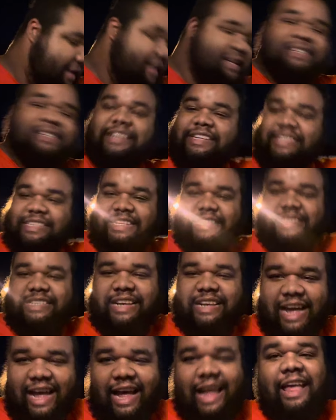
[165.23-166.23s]
Justin
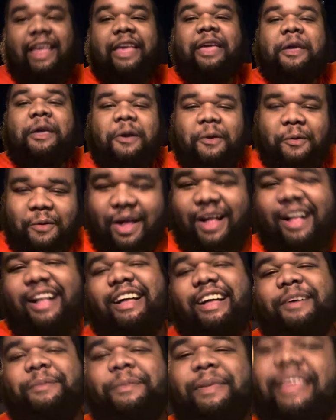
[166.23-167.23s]
Scott,
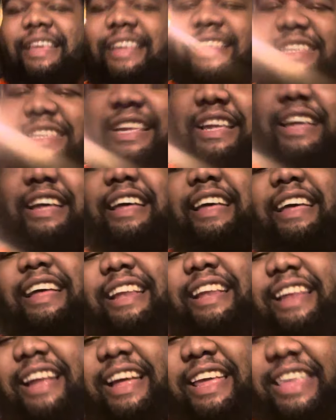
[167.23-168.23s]
welcome to
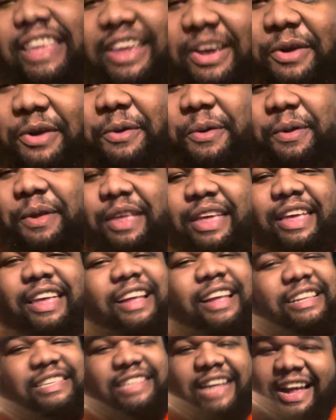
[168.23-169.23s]
the U.
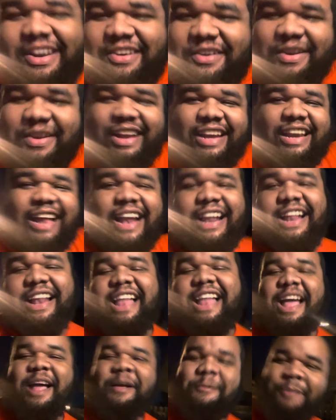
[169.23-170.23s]
Sign on the dotted
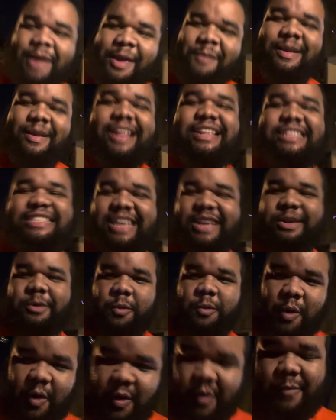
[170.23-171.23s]
line, baby. Let's get to
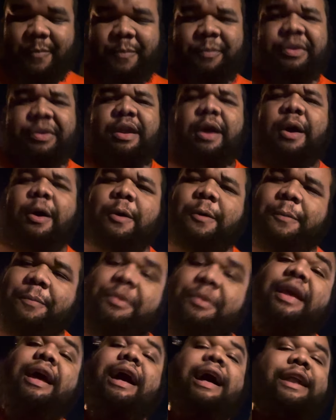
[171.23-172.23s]
work. Oh,
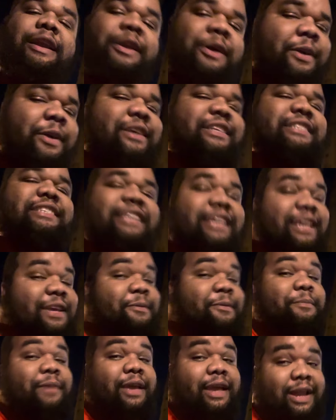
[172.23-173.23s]
I know you
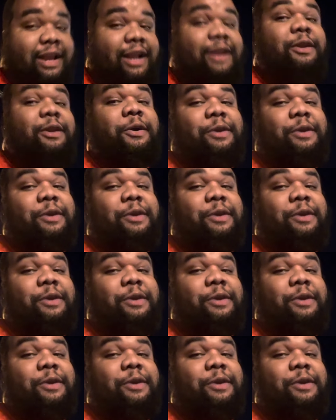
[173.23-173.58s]
seen, man. That